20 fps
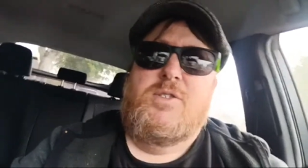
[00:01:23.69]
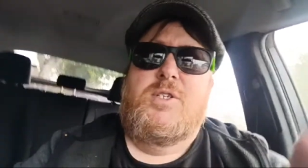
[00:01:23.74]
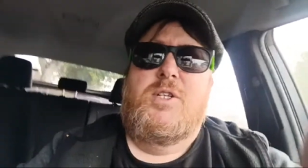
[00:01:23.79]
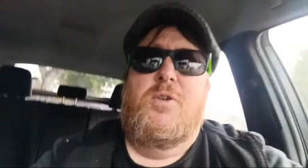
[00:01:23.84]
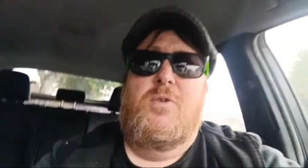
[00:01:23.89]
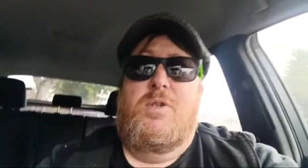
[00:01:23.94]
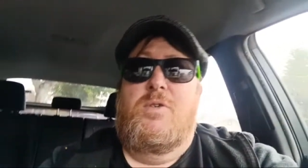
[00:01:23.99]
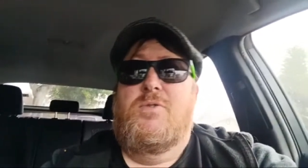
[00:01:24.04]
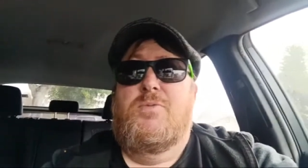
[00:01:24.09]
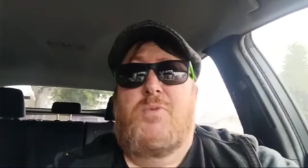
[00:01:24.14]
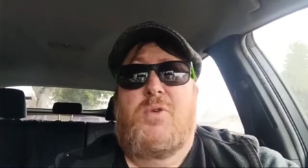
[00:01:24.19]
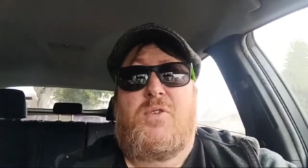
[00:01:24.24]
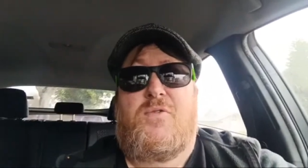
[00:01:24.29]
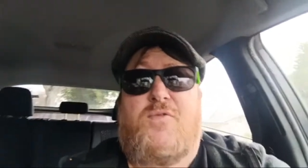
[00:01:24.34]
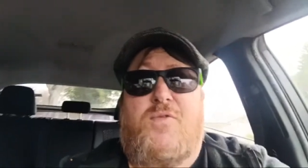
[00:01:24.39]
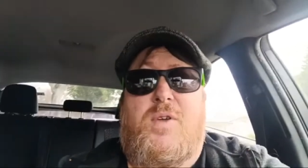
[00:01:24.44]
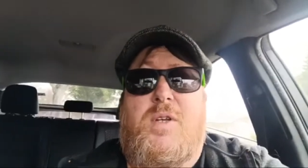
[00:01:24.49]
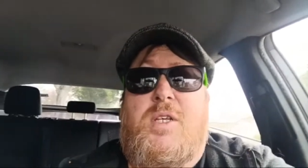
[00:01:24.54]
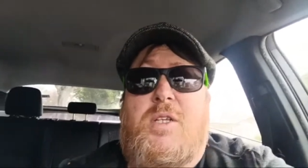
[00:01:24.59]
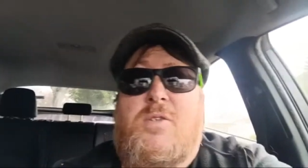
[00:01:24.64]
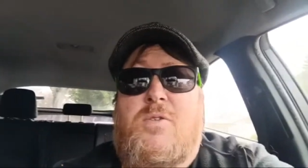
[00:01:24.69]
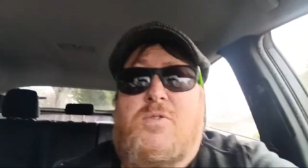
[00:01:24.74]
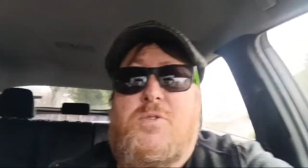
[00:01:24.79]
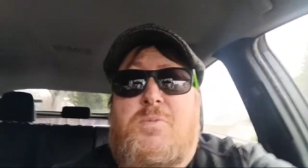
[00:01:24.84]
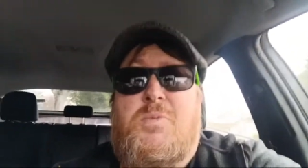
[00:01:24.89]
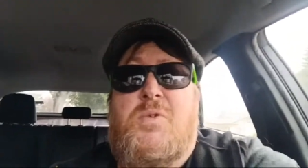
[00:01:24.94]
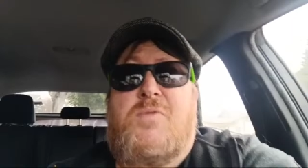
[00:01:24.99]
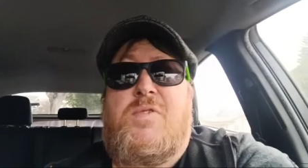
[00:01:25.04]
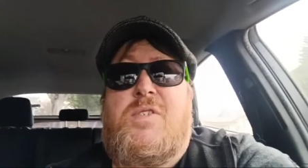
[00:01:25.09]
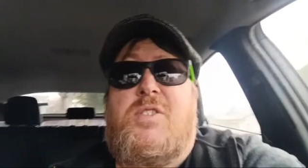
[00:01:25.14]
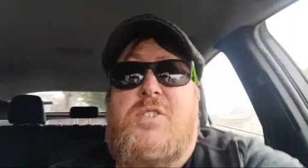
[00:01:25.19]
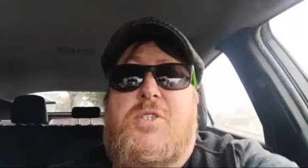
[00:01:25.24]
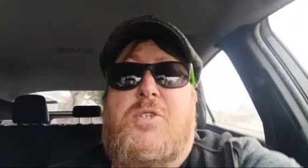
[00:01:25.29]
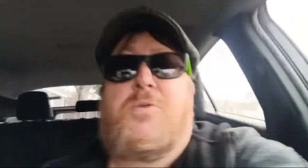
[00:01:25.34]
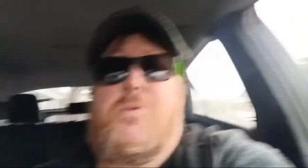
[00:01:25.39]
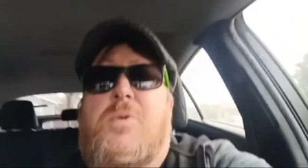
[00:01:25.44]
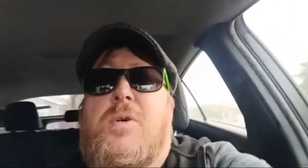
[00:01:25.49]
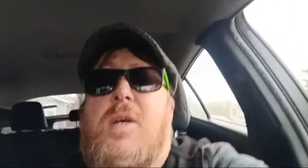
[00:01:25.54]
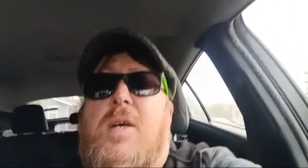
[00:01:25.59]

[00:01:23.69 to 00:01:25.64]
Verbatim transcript: You know, he was pretty funny in those movies too.